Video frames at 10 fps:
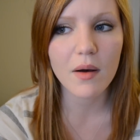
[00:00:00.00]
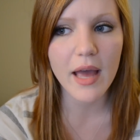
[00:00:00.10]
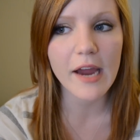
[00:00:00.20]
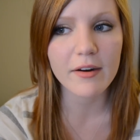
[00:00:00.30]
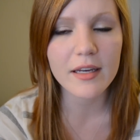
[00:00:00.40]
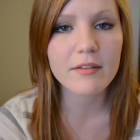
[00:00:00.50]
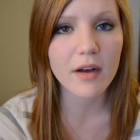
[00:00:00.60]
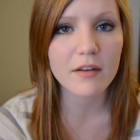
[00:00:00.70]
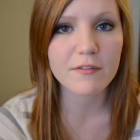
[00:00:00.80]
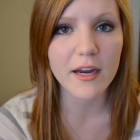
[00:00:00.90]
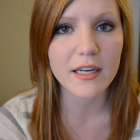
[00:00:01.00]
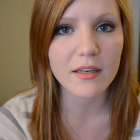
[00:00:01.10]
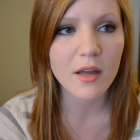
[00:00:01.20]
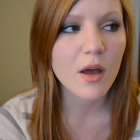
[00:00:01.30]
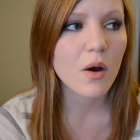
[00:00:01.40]
Harry and Ron
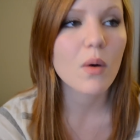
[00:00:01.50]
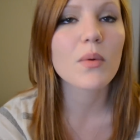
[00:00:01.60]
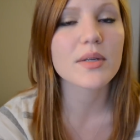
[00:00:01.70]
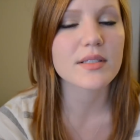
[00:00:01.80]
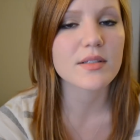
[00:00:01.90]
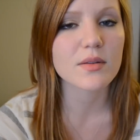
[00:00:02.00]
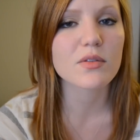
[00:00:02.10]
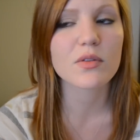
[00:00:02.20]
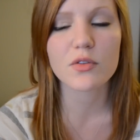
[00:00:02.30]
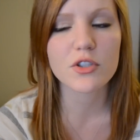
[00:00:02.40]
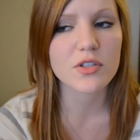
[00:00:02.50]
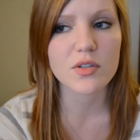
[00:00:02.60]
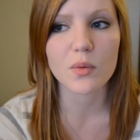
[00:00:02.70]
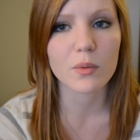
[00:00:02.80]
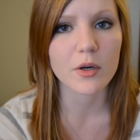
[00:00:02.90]
fighting was
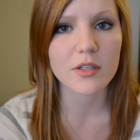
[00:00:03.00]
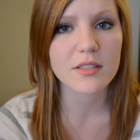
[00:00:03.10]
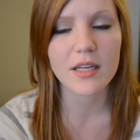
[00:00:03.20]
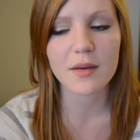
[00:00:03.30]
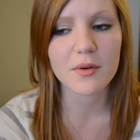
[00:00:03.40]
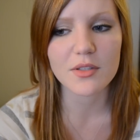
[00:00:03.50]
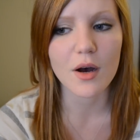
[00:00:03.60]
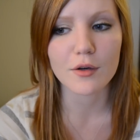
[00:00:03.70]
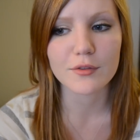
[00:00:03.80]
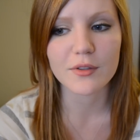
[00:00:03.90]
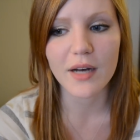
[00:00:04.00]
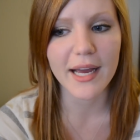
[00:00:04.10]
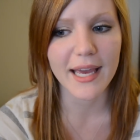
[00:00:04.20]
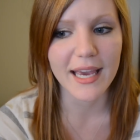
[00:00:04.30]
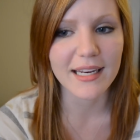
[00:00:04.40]
just the worst. It was awful.
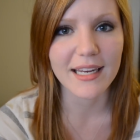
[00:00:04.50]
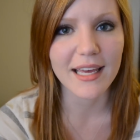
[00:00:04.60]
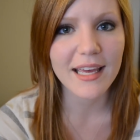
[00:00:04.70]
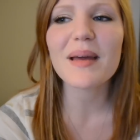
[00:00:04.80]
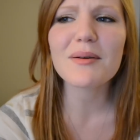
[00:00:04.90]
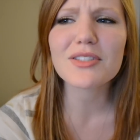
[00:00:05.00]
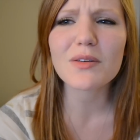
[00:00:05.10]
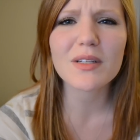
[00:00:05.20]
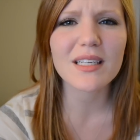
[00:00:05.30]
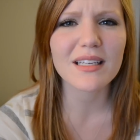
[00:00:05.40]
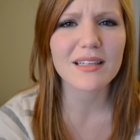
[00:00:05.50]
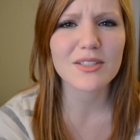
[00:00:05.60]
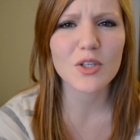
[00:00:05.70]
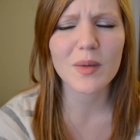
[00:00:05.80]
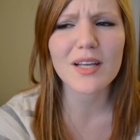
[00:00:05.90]
I hated it. And it was so
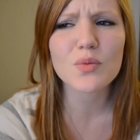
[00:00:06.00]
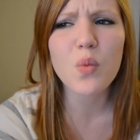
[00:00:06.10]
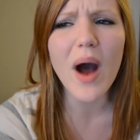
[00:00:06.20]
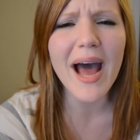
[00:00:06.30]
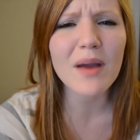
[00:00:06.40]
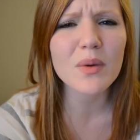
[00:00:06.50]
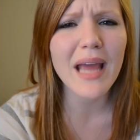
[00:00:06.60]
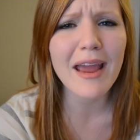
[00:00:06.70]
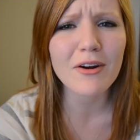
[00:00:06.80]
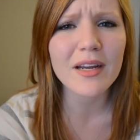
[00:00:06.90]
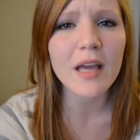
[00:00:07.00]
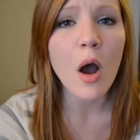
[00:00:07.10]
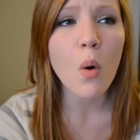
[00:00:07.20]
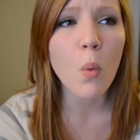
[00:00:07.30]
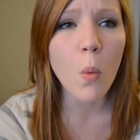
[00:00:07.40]
ridiculous too, because why would
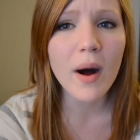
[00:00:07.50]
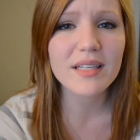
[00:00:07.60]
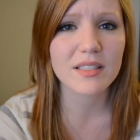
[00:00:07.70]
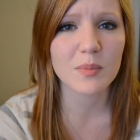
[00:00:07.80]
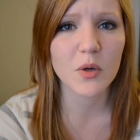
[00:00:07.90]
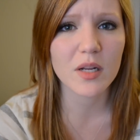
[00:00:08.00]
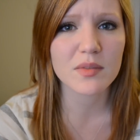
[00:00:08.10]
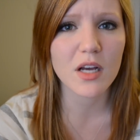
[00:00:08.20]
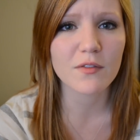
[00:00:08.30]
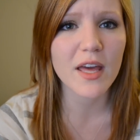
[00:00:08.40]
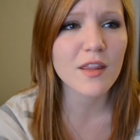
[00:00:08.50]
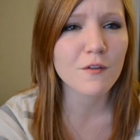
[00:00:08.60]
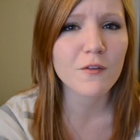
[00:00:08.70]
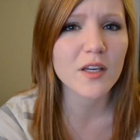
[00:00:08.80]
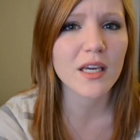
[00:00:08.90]
Harry want to put himself in the
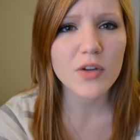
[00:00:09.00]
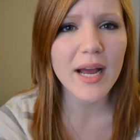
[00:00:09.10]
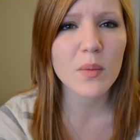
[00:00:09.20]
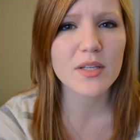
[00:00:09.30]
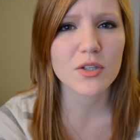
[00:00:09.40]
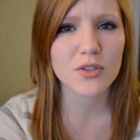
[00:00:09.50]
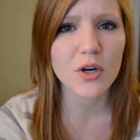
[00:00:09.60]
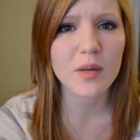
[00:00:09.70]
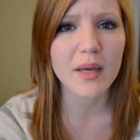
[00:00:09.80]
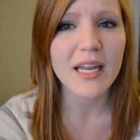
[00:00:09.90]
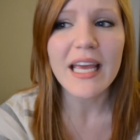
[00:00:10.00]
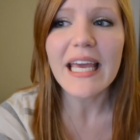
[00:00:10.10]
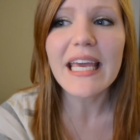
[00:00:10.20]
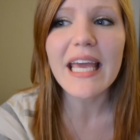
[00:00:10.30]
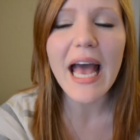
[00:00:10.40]
freaking Triwizard Tournament?
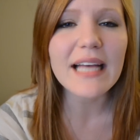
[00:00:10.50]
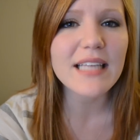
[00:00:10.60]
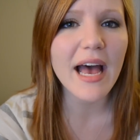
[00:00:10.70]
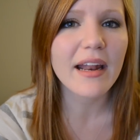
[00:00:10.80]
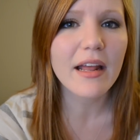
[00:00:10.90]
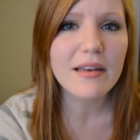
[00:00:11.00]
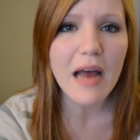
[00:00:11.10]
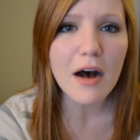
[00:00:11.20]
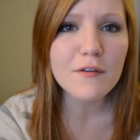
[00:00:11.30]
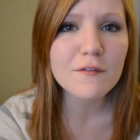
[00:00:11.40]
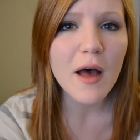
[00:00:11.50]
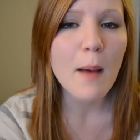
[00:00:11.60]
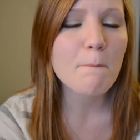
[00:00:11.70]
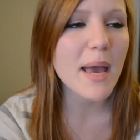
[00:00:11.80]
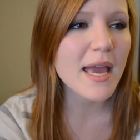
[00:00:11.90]
He has had enough
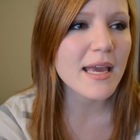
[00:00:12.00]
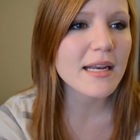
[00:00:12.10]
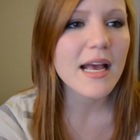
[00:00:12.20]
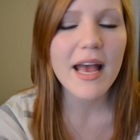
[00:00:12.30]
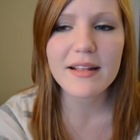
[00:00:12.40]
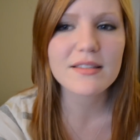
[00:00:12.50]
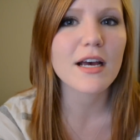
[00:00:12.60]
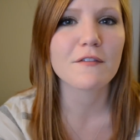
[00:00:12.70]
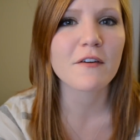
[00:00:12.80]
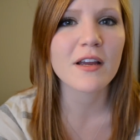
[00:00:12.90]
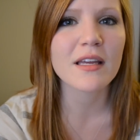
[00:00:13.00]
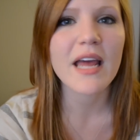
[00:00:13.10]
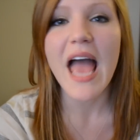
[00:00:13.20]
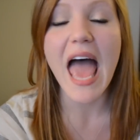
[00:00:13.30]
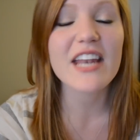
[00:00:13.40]
pain and
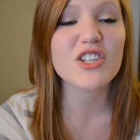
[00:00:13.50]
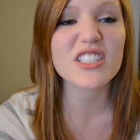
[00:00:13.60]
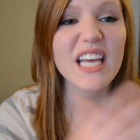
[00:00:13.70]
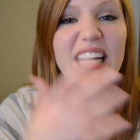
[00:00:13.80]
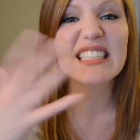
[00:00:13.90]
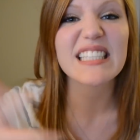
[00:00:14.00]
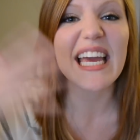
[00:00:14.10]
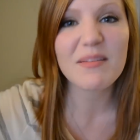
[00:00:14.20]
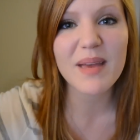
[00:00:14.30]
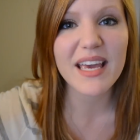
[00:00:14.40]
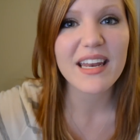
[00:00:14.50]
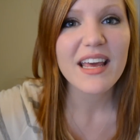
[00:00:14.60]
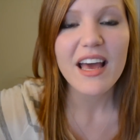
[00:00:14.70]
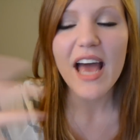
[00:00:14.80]
suffering and just excitement